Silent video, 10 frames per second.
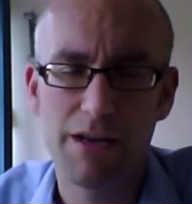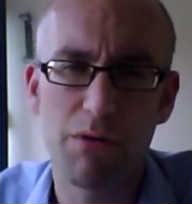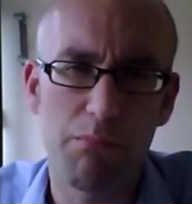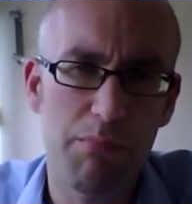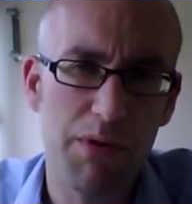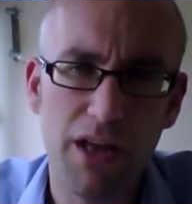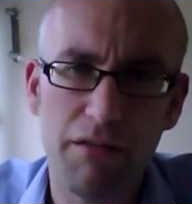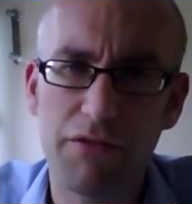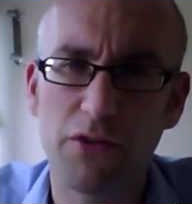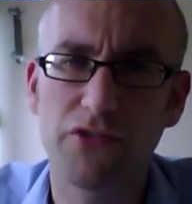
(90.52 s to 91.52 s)
But build
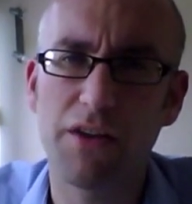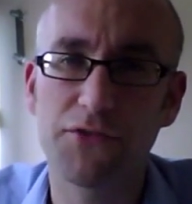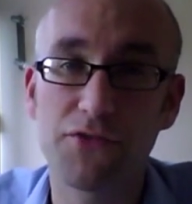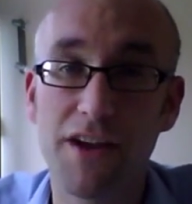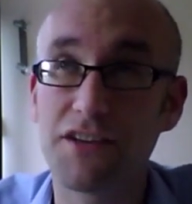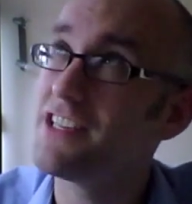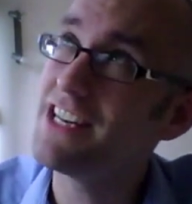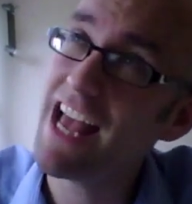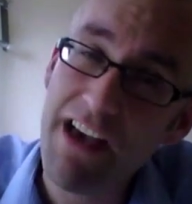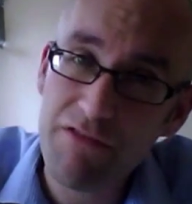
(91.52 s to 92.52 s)
up for yourselves treasures
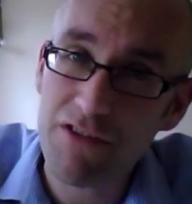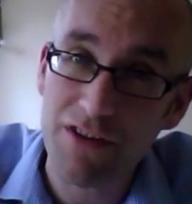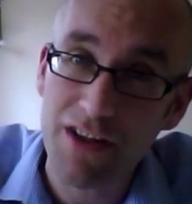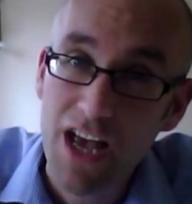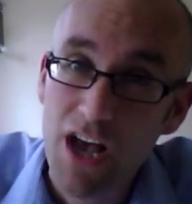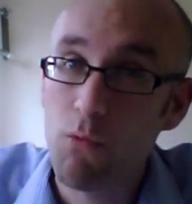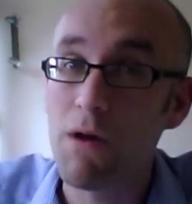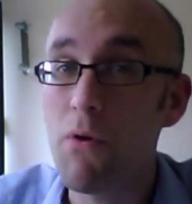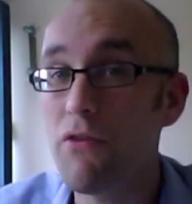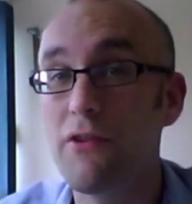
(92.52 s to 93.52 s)
in heaven, where
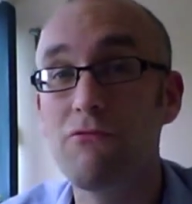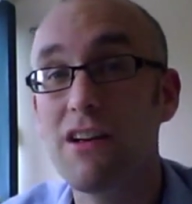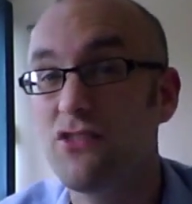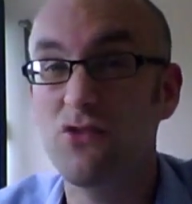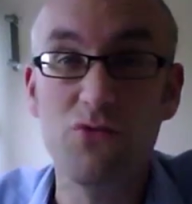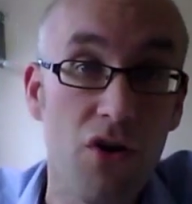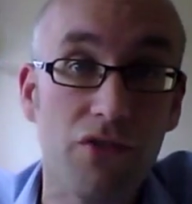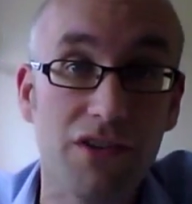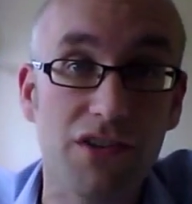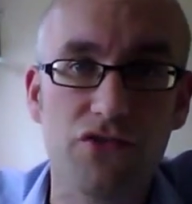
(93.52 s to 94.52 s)
moth and rust do
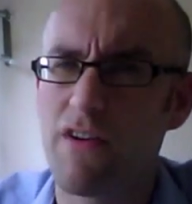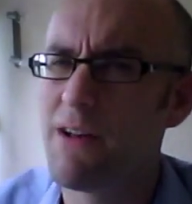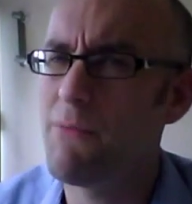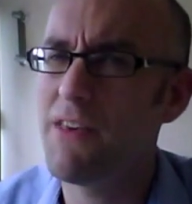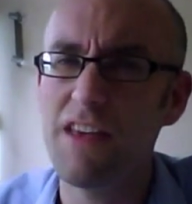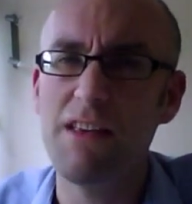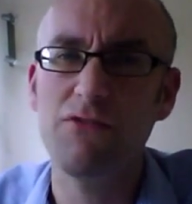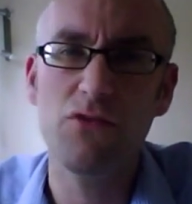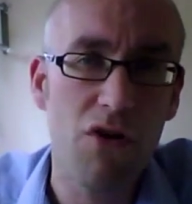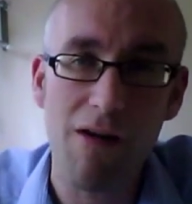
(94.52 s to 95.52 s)
not destroy and where thieves
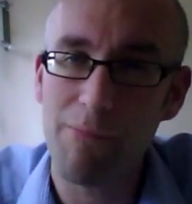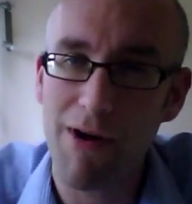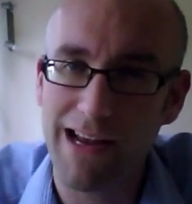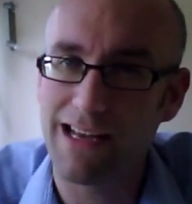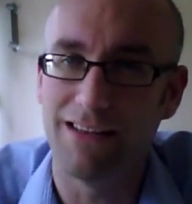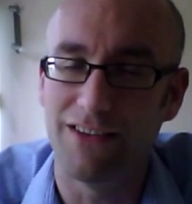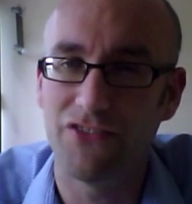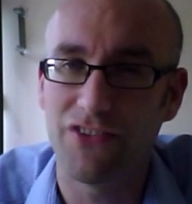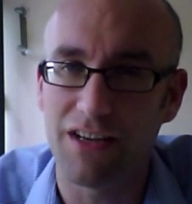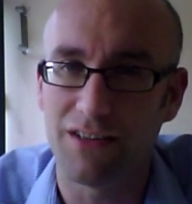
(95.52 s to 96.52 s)
do not break in and
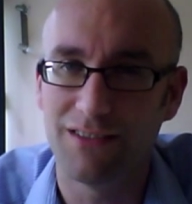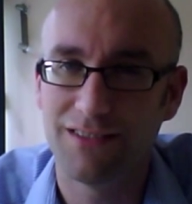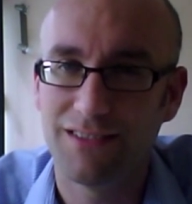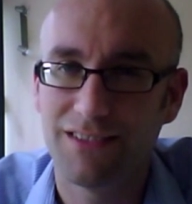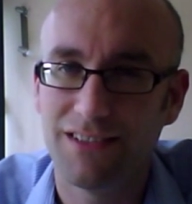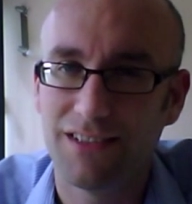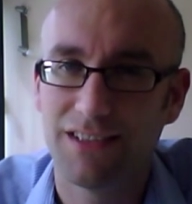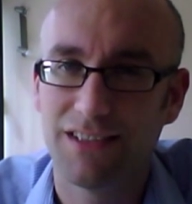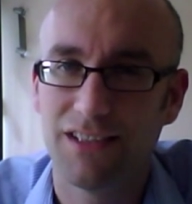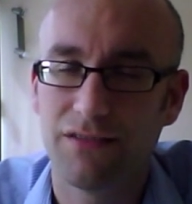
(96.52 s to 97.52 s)
steal.
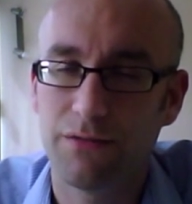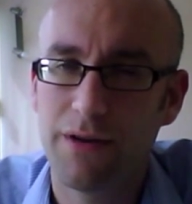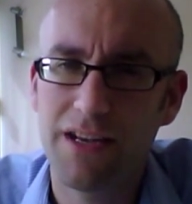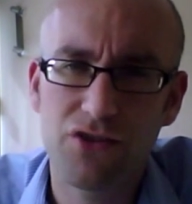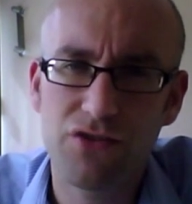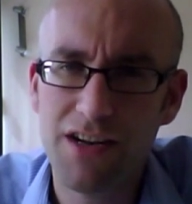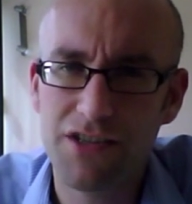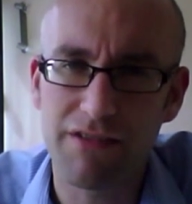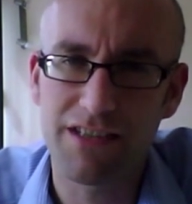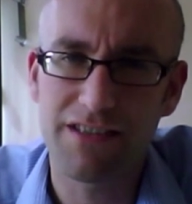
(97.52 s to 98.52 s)
For where your
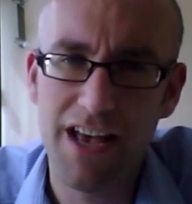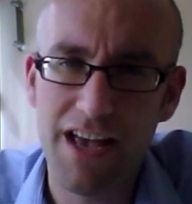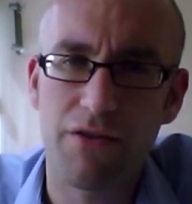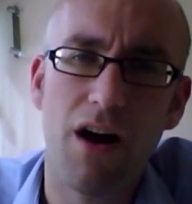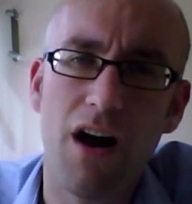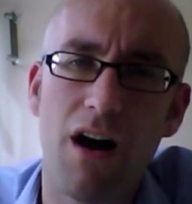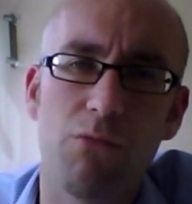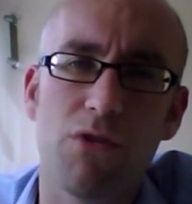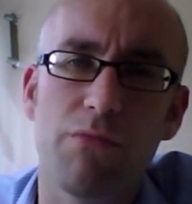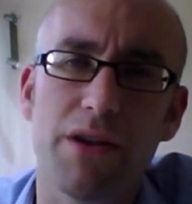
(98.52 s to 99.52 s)
treasure is, there your
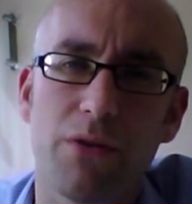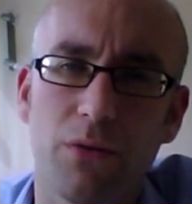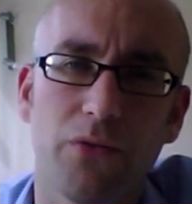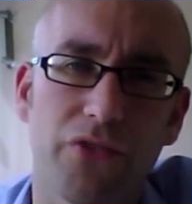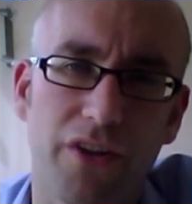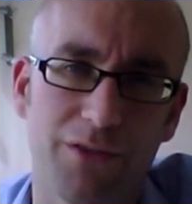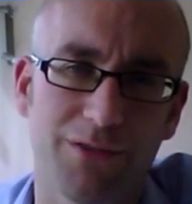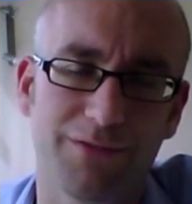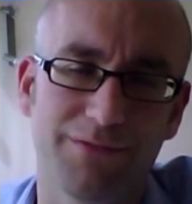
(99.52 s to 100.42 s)
heart will be also."